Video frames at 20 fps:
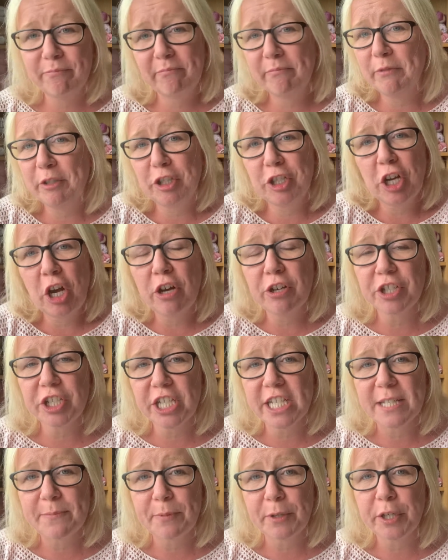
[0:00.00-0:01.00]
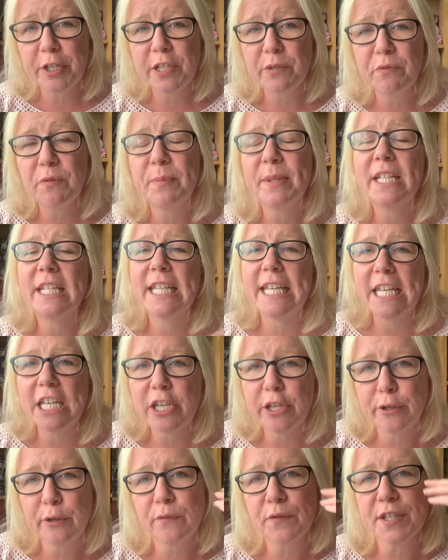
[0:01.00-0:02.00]
charges because we've been in the
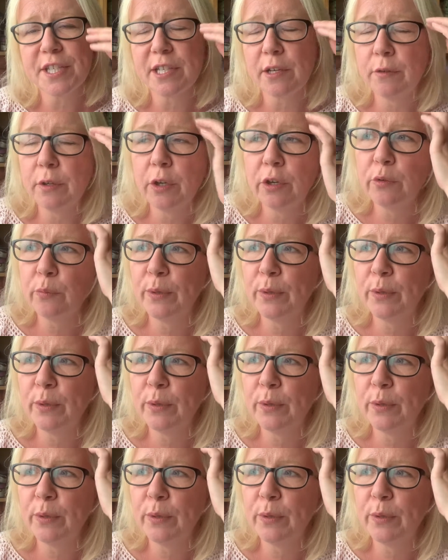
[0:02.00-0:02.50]
EU for so long.